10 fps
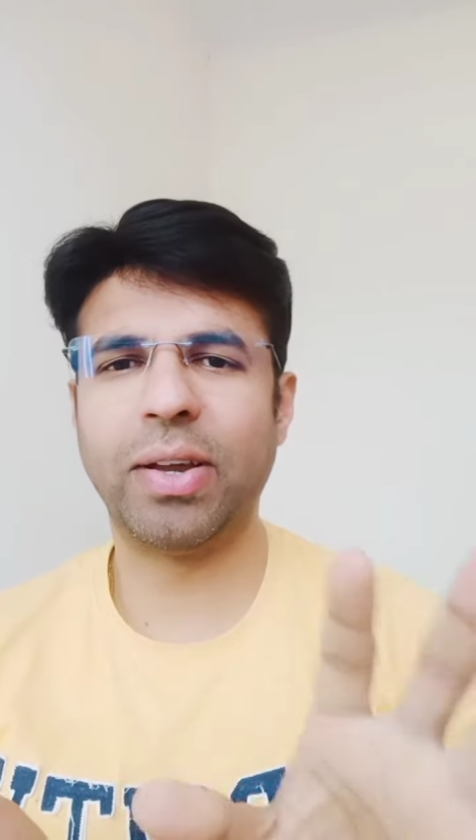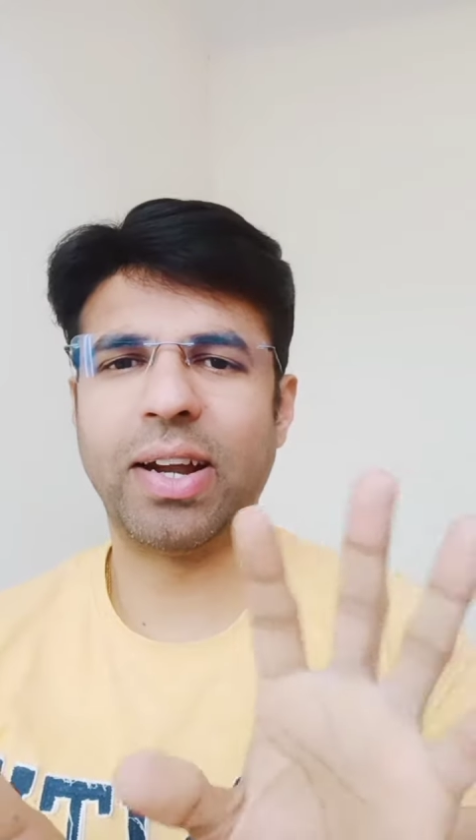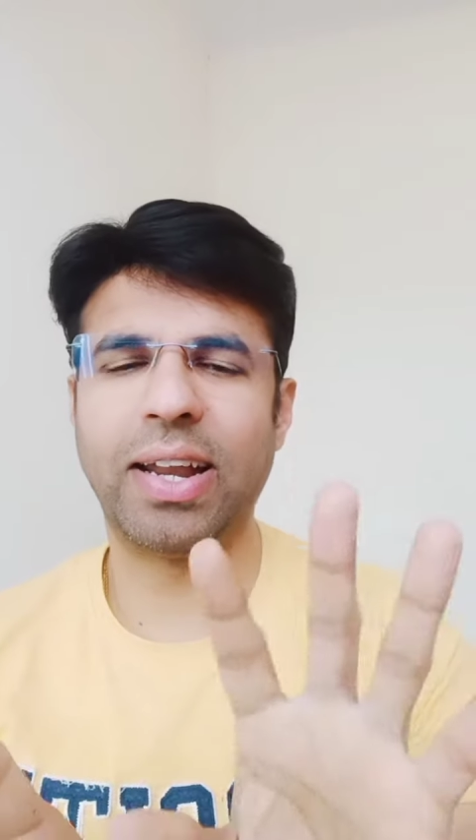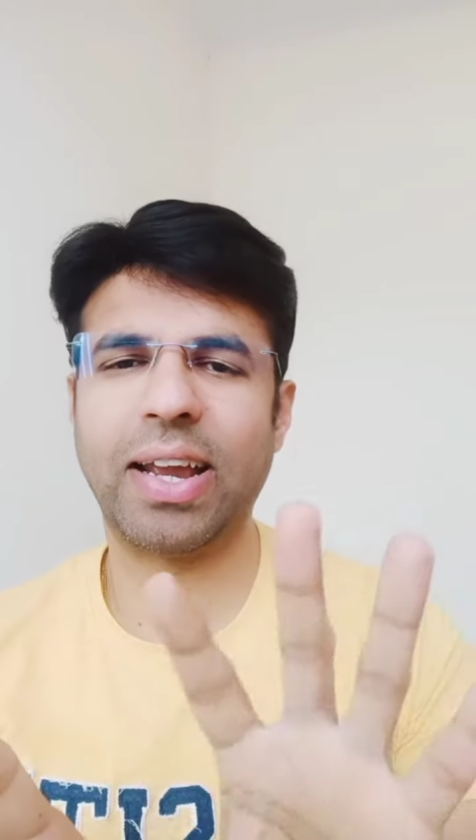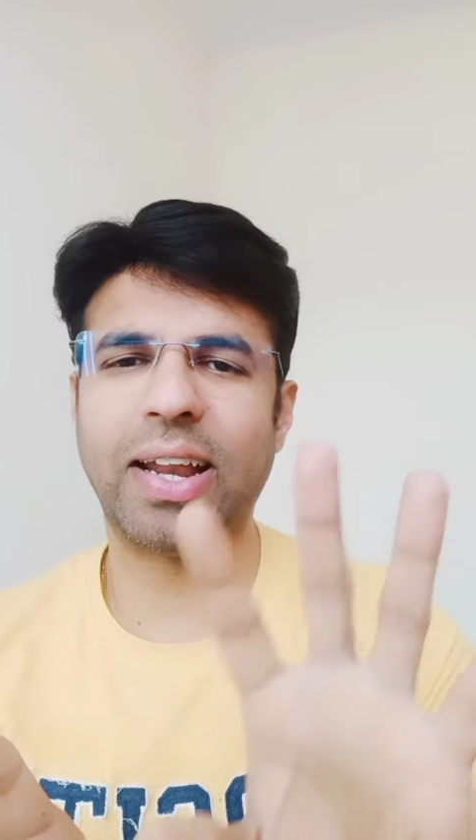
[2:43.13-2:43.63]
We
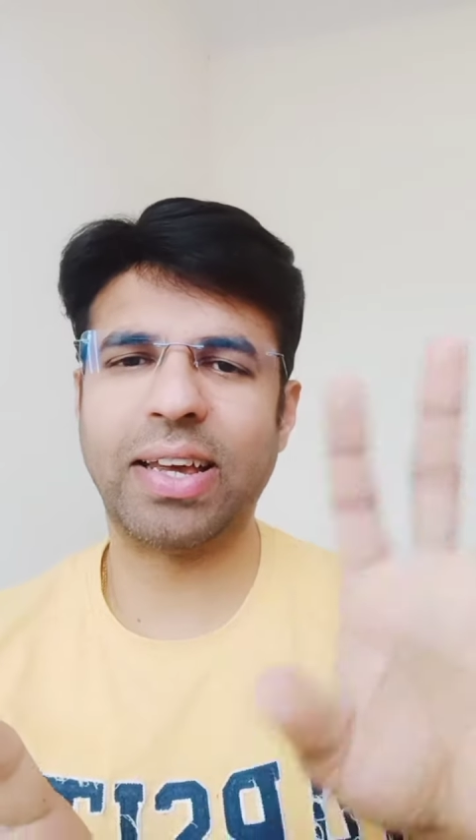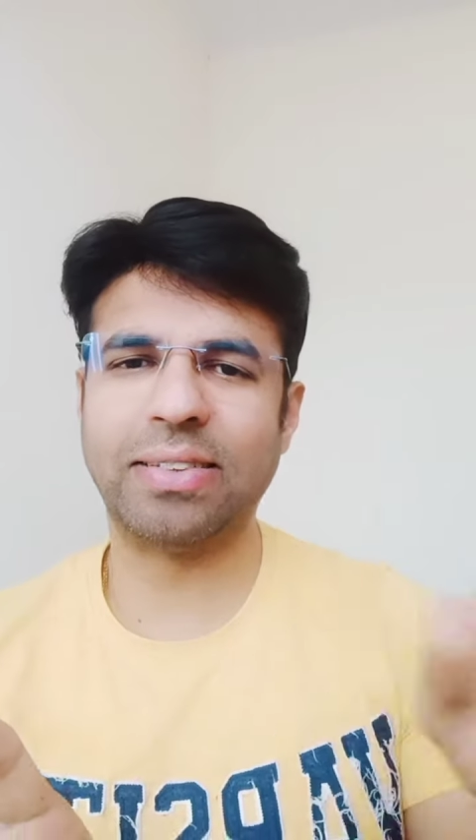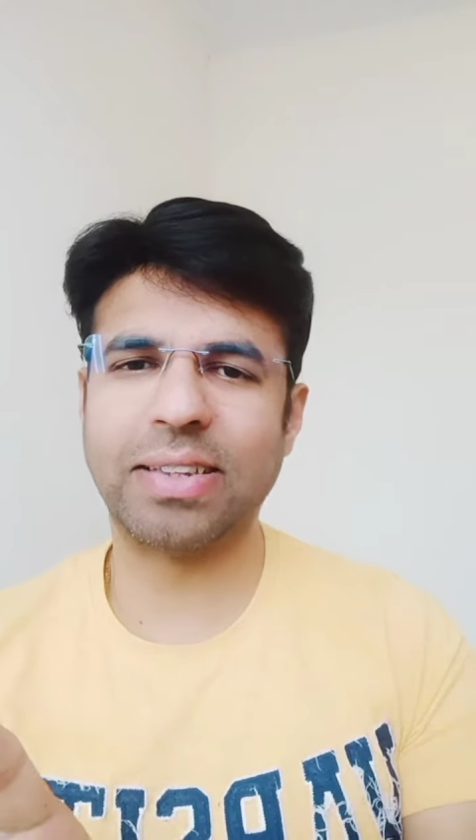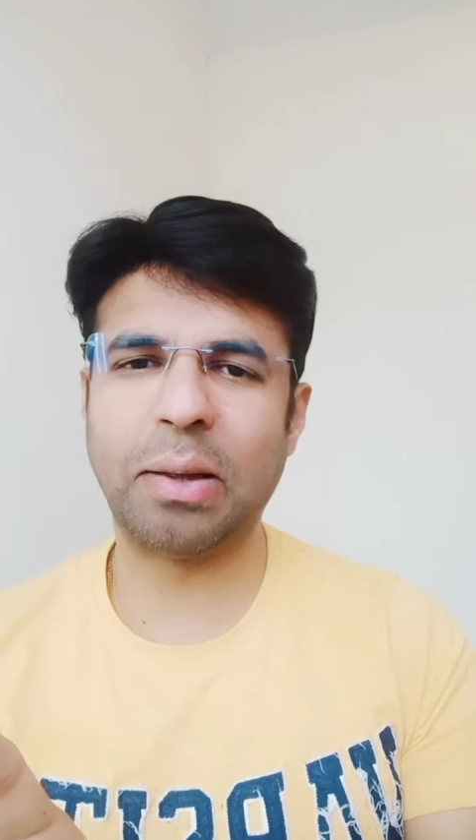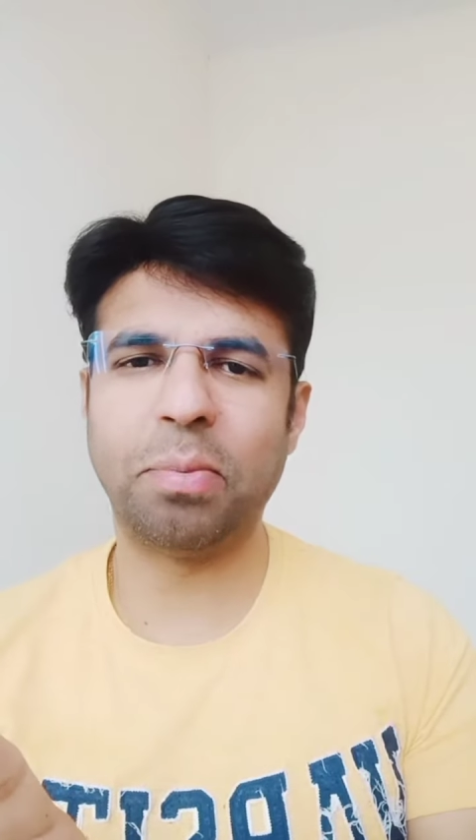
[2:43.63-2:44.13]
can take an
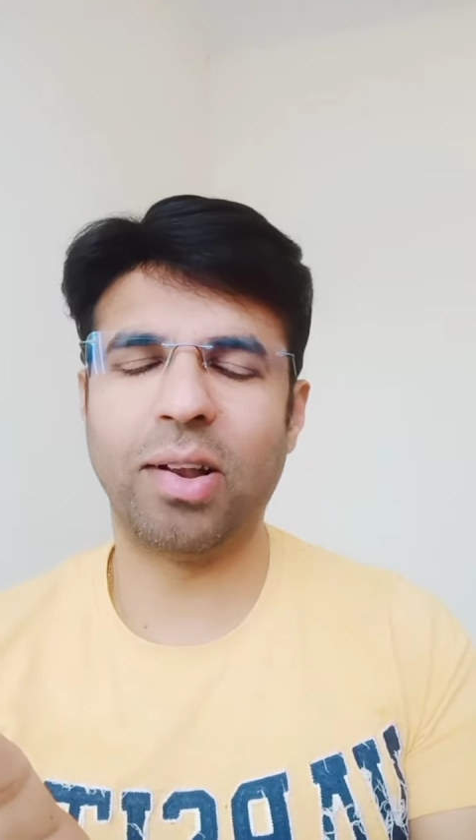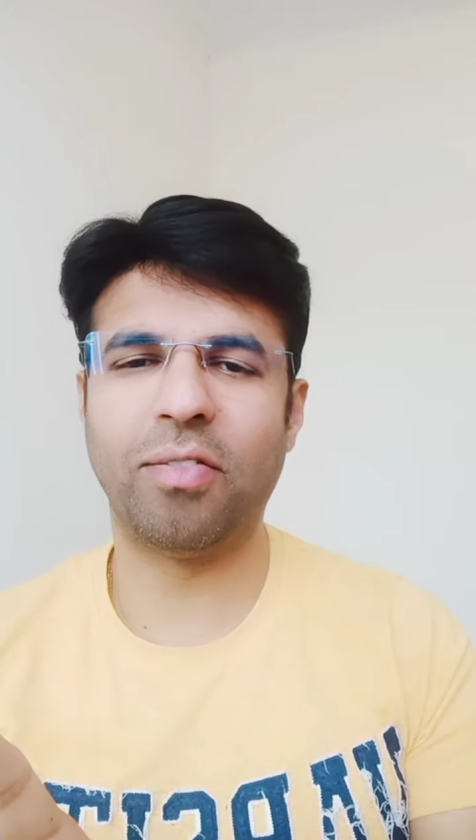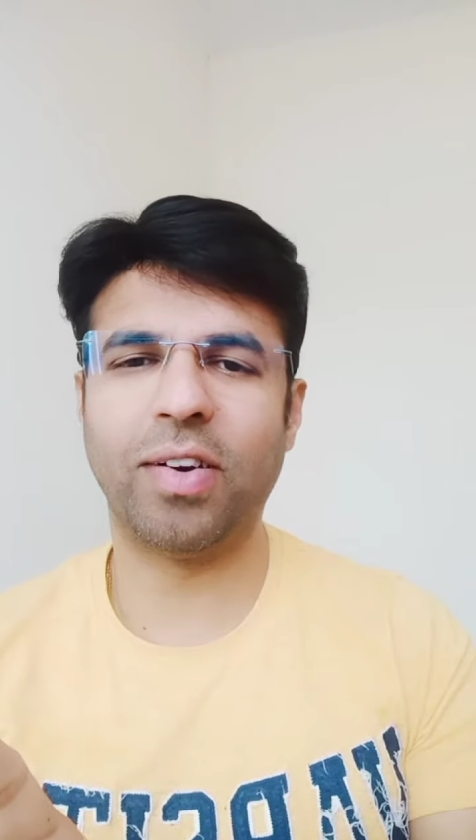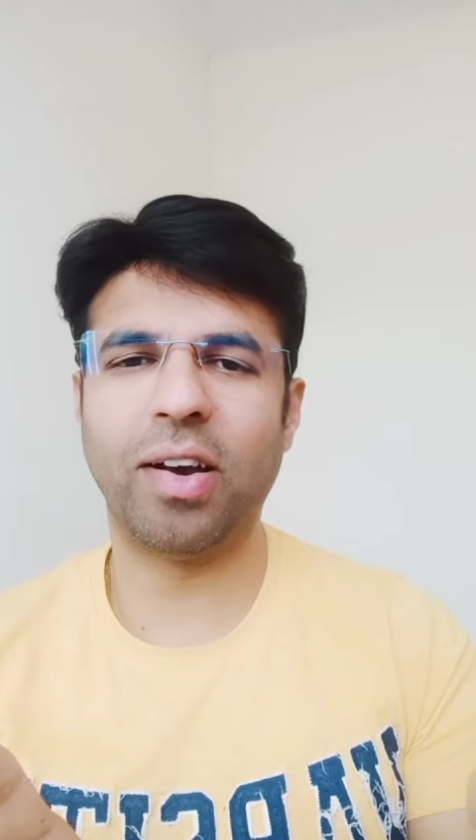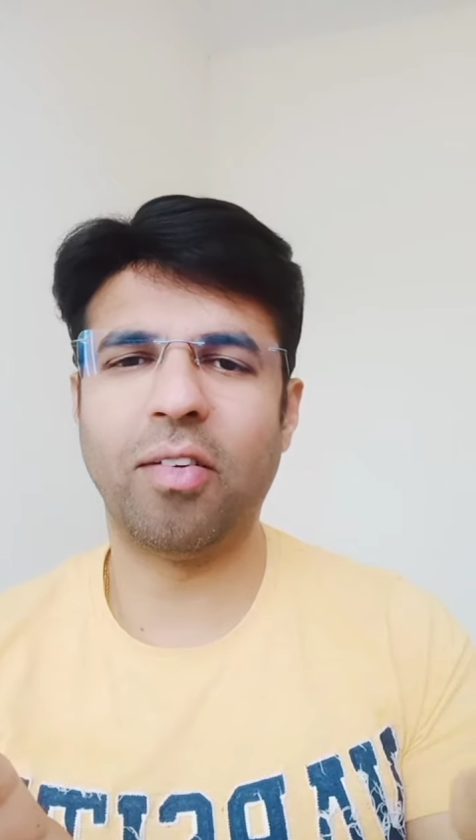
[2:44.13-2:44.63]
example
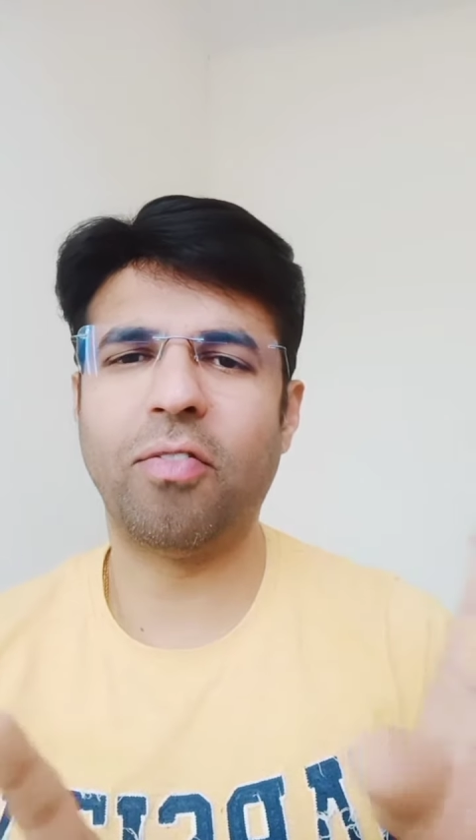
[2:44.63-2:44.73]
of a